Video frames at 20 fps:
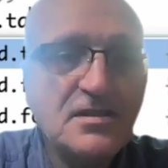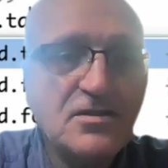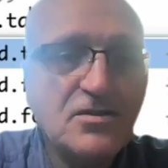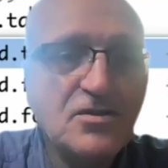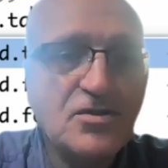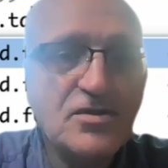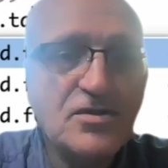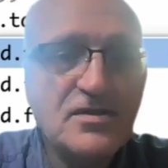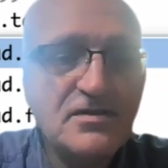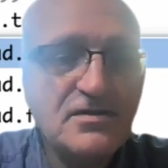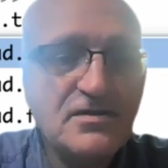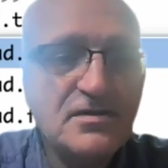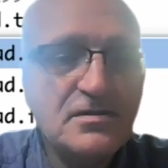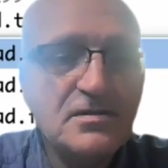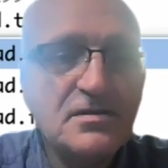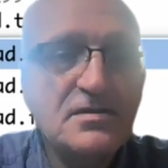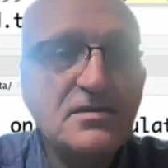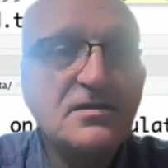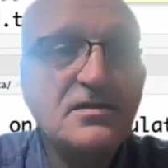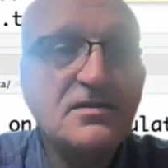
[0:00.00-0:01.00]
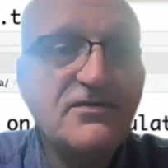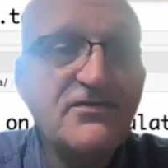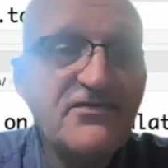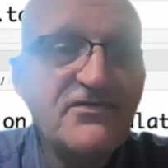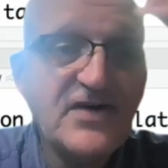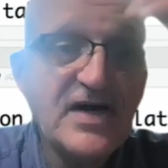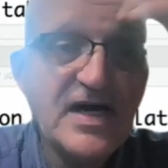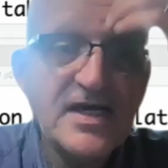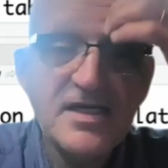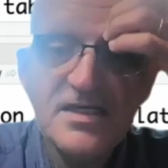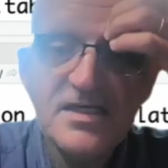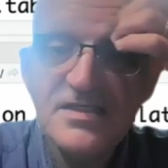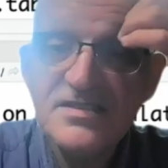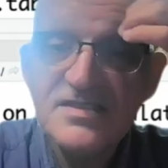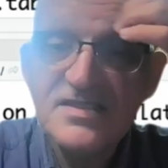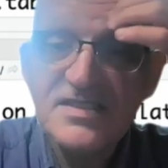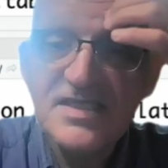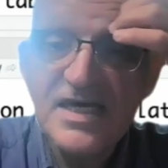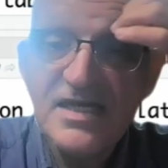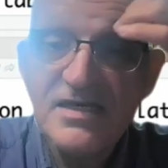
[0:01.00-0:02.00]
or the file
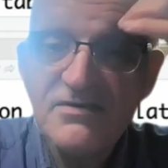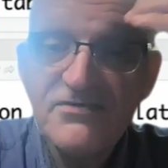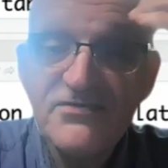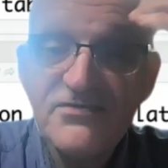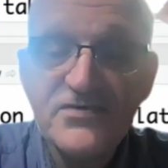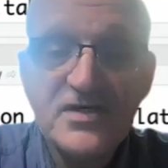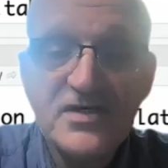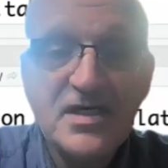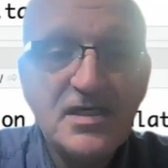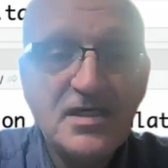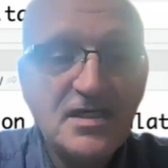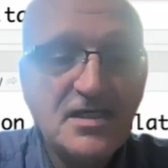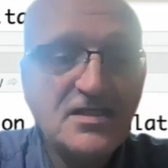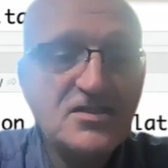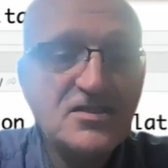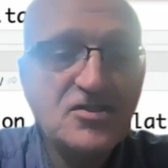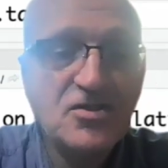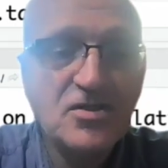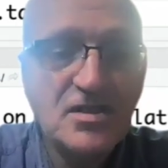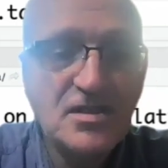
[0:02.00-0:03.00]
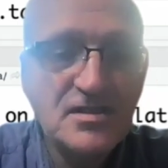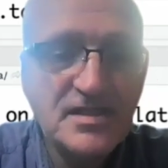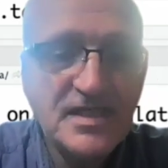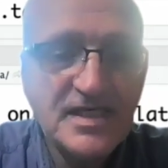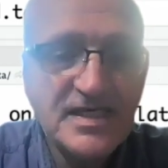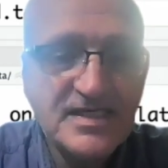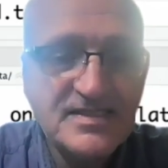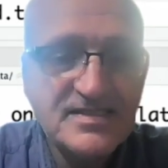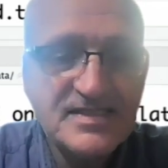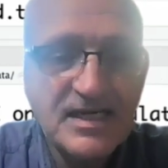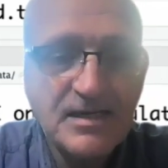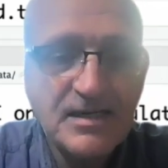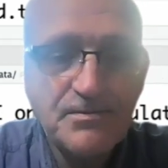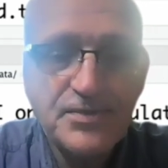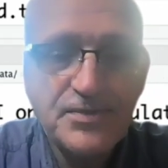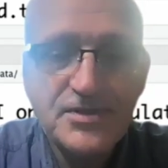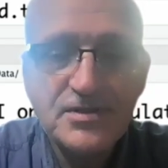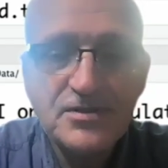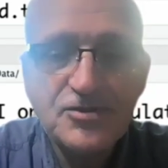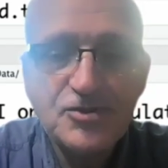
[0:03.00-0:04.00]
itself is called
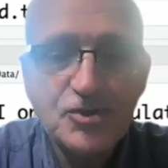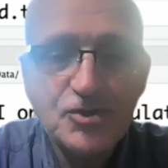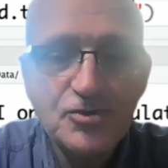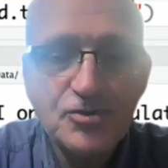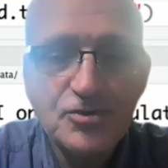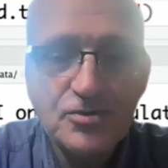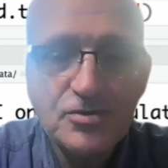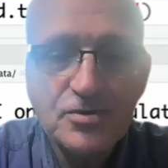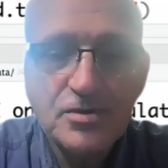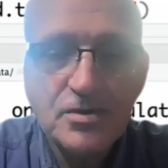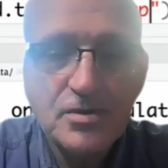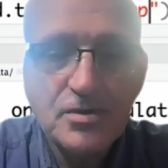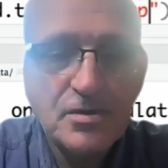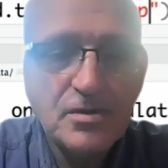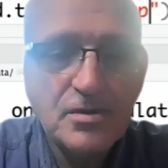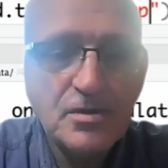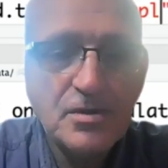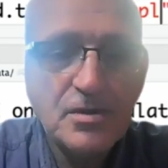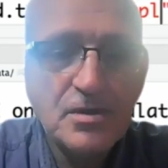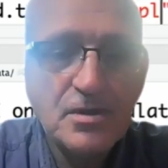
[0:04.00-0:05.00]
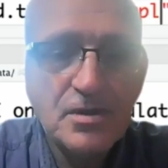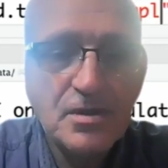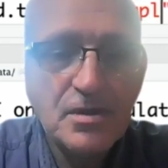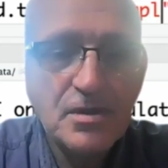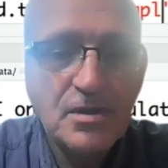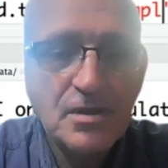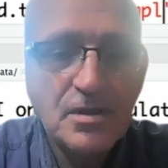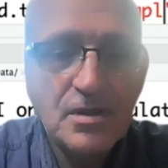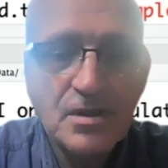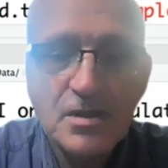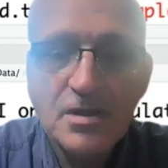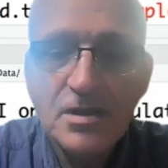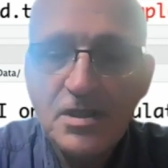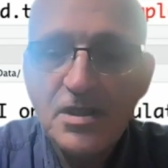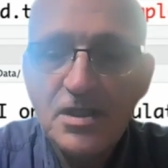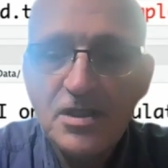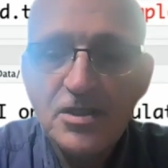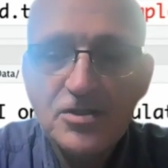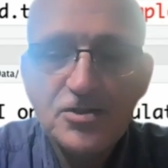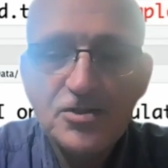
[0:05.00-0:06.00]

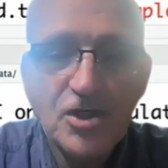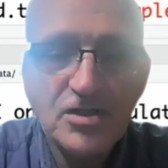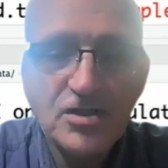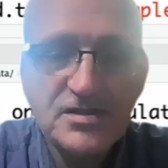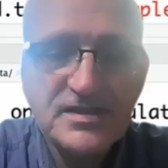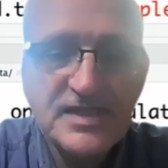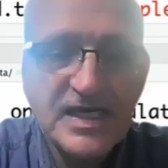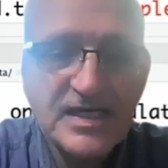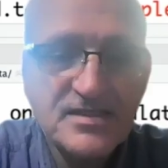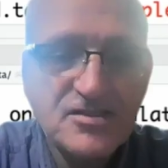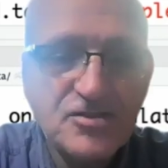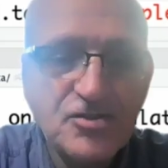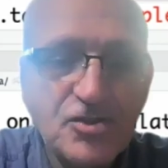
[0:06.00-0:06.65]
example2.txt.